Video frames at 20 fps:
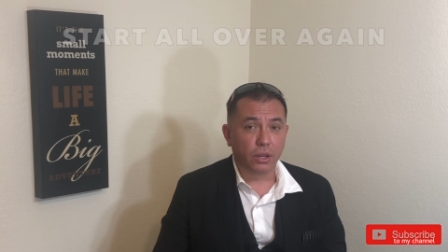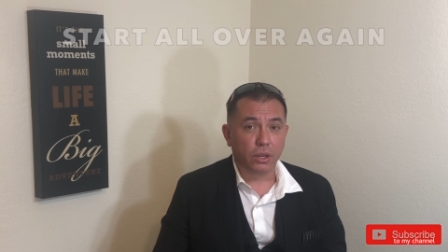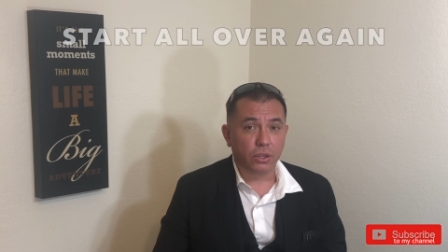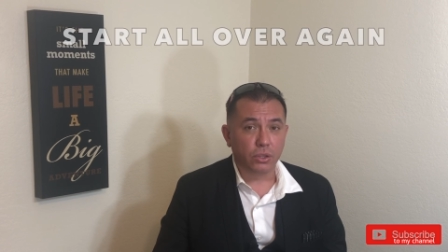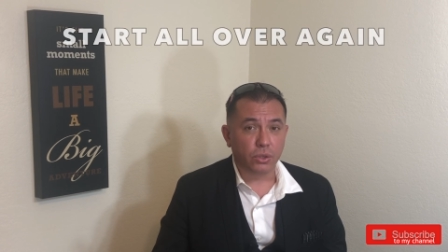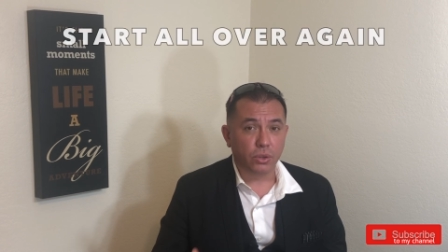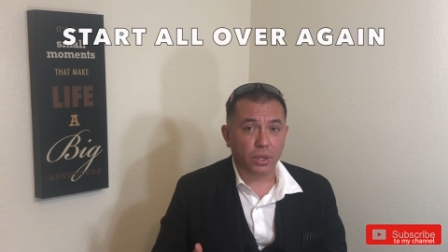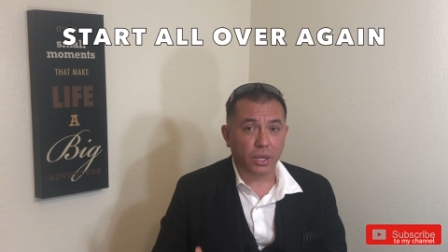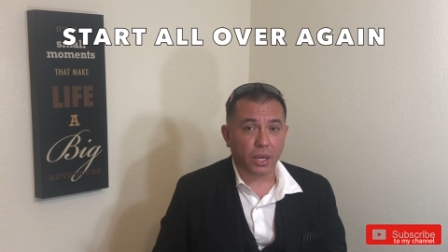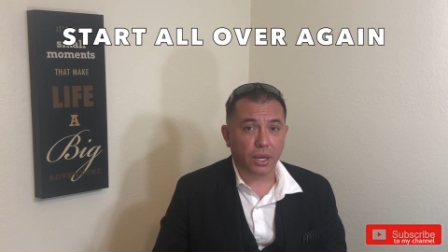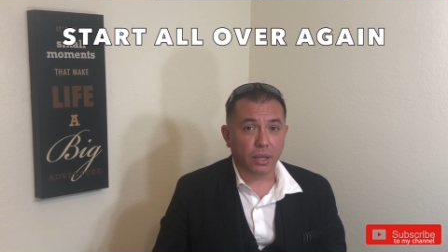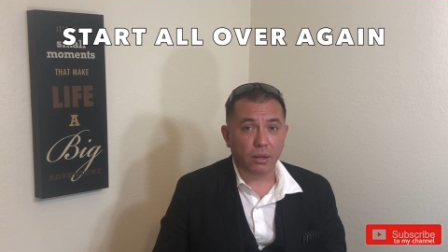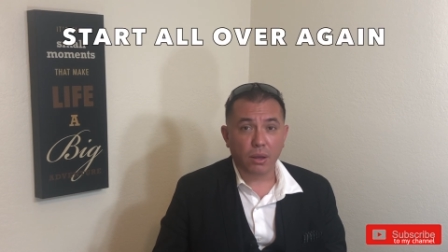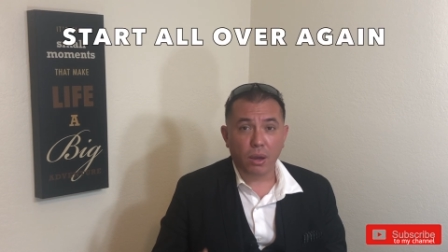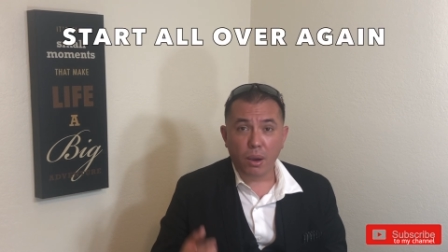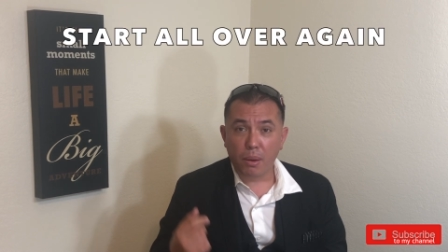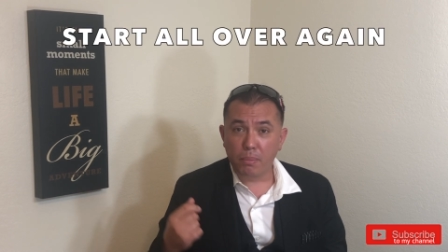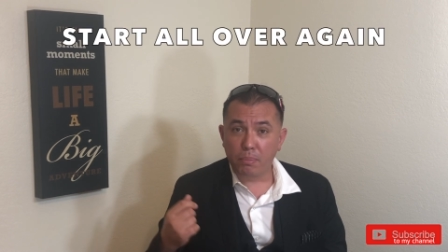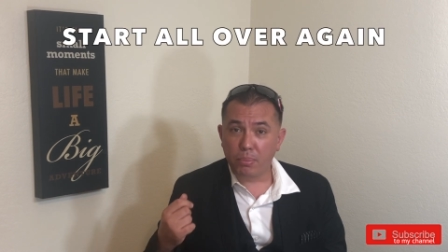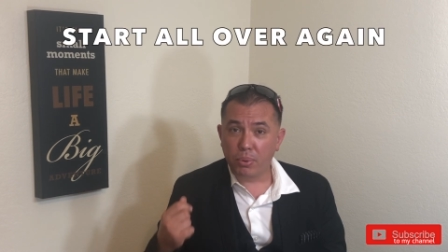you can
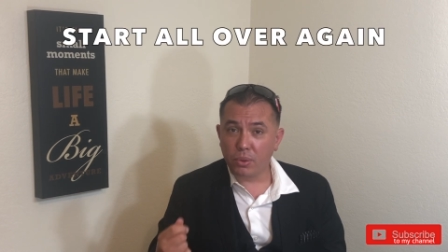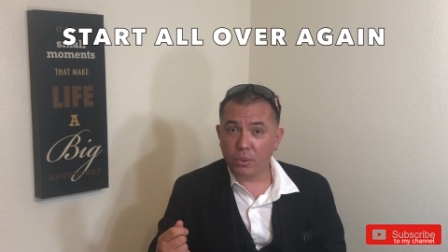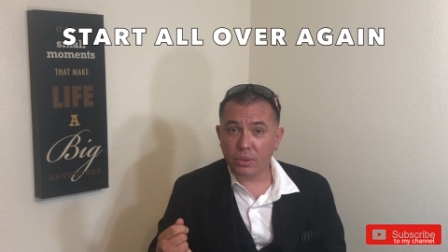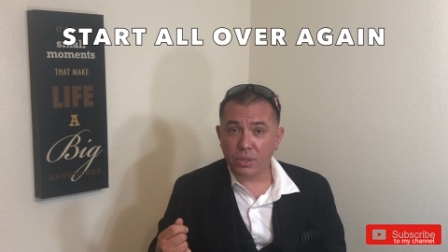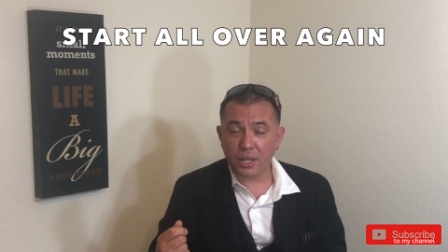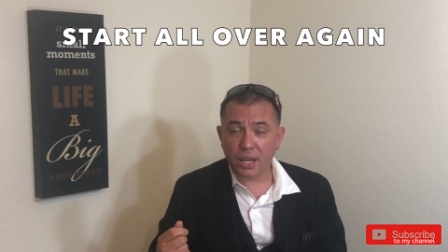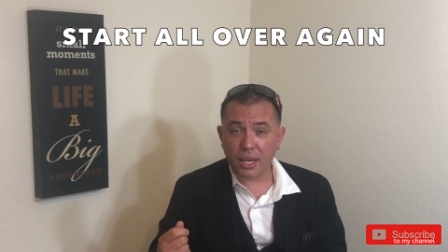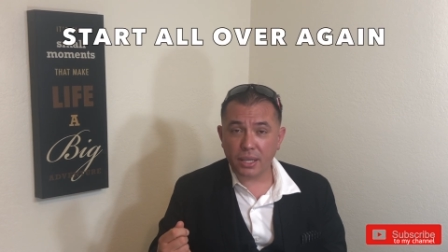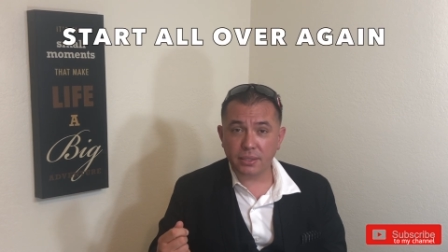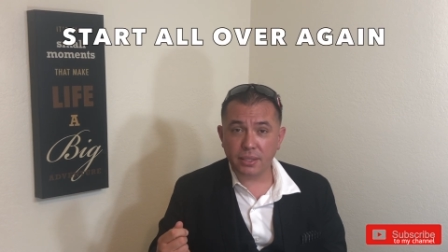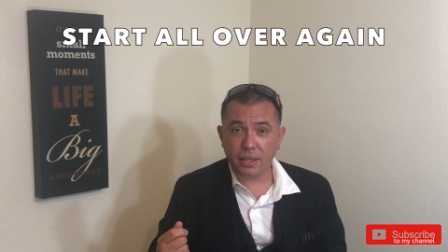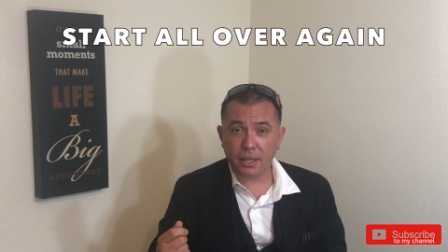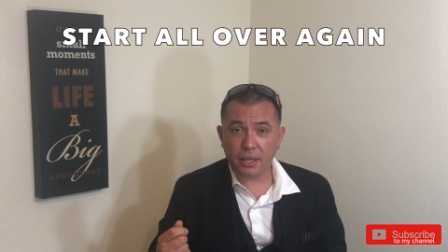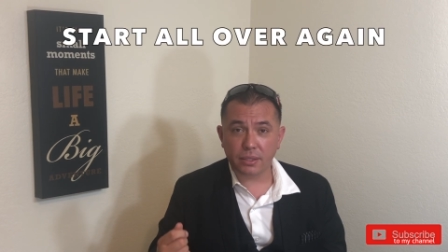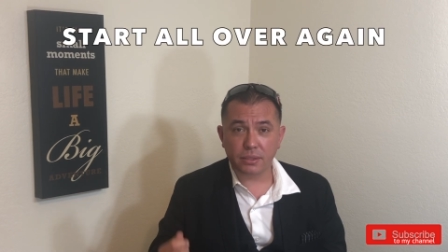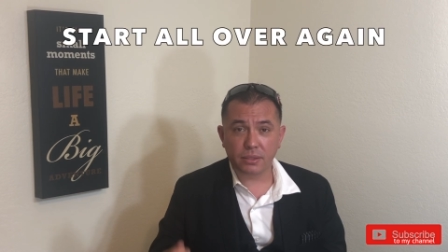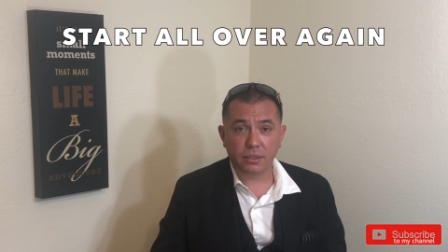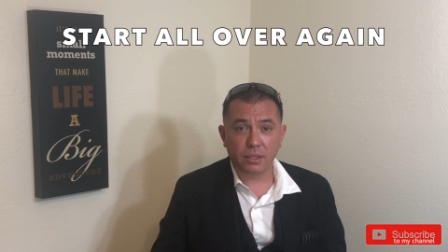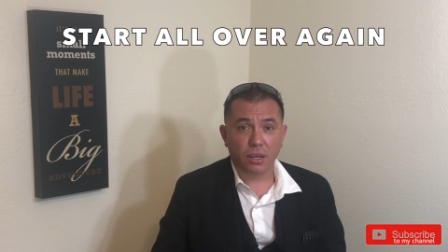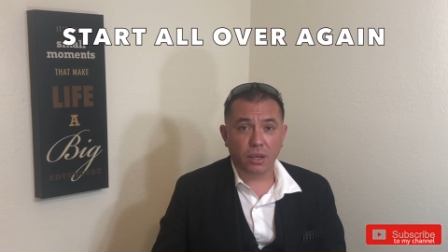pull the next
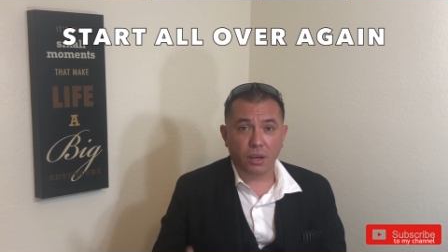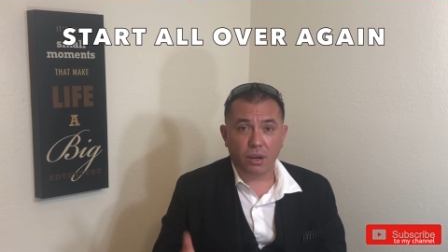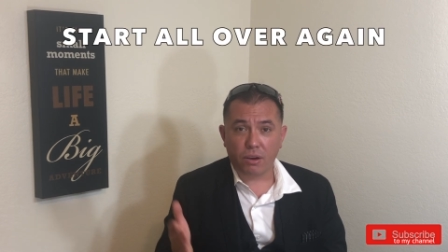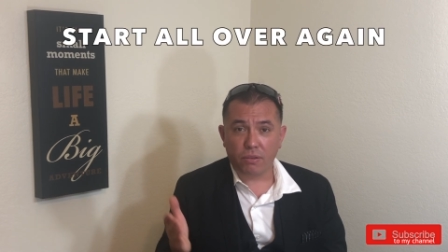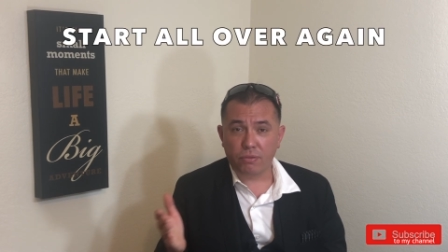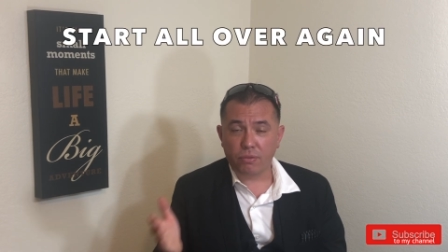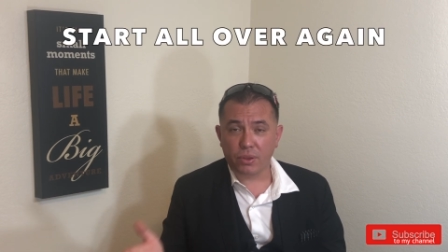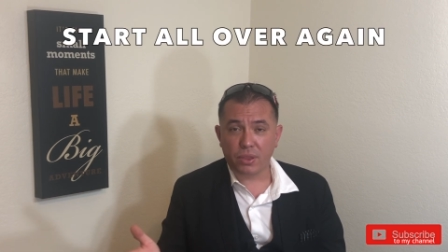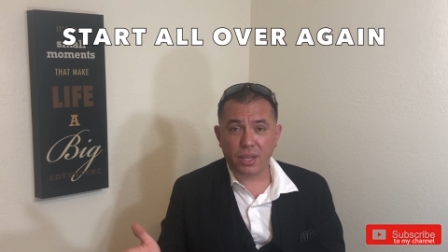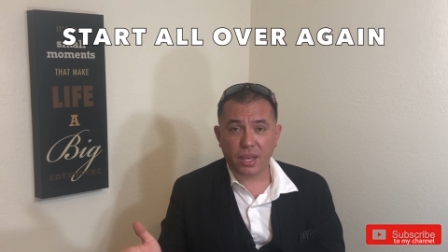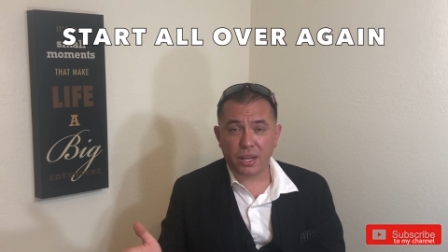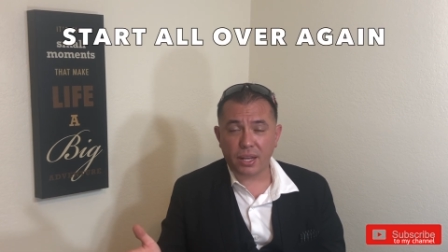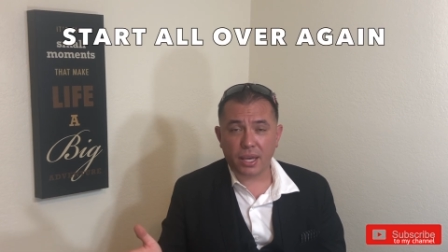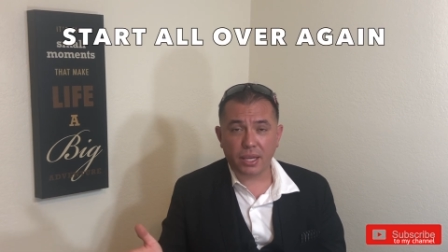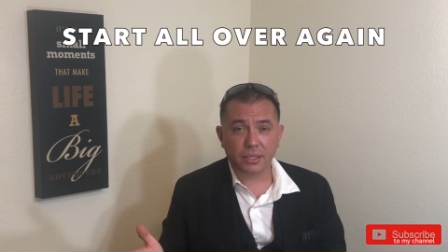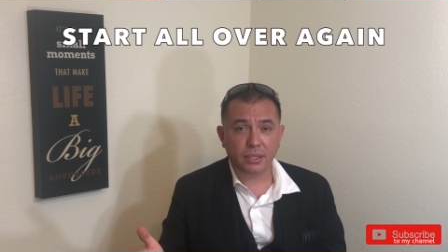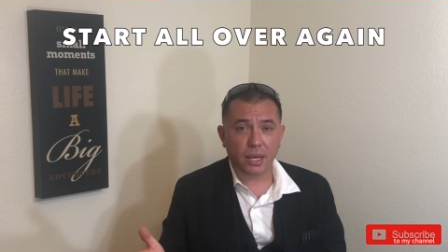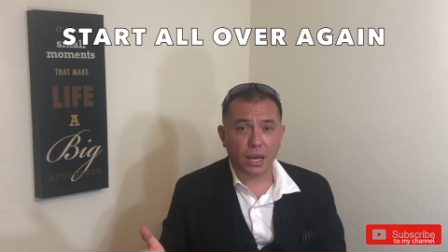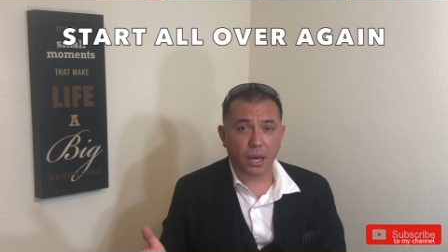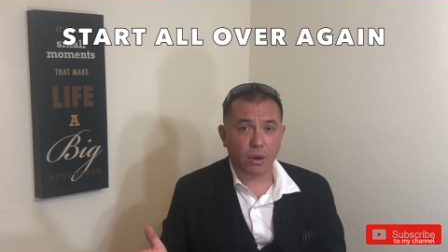list for that
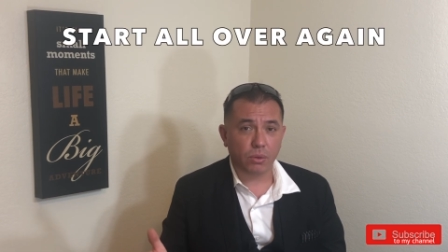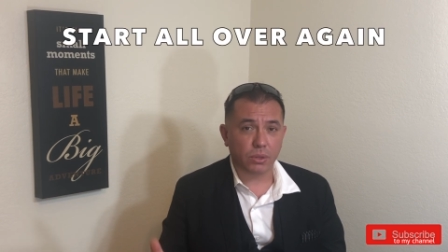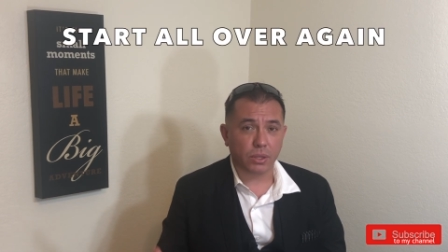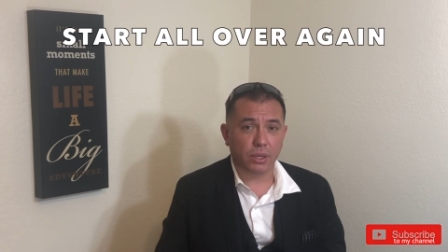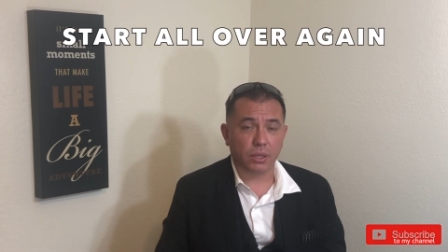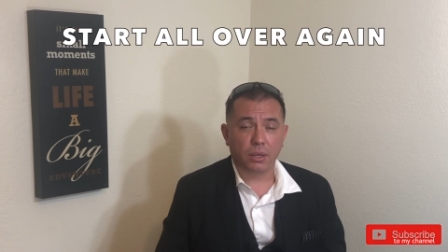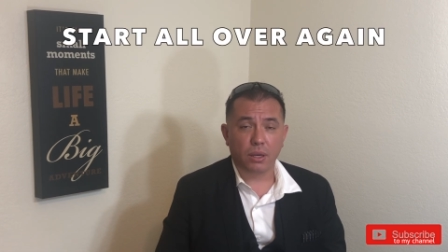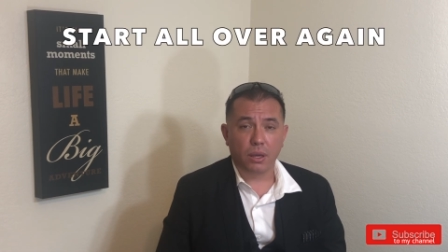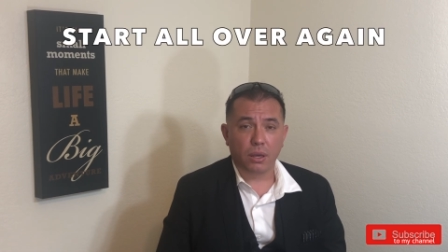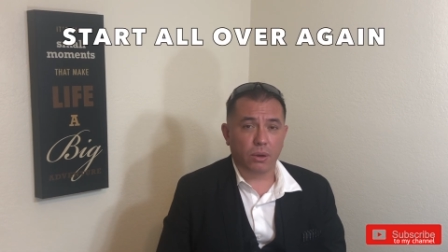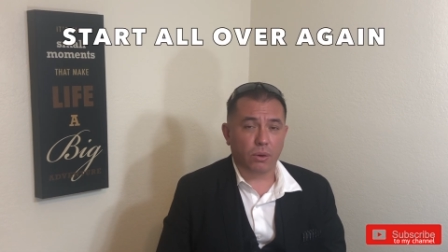next county.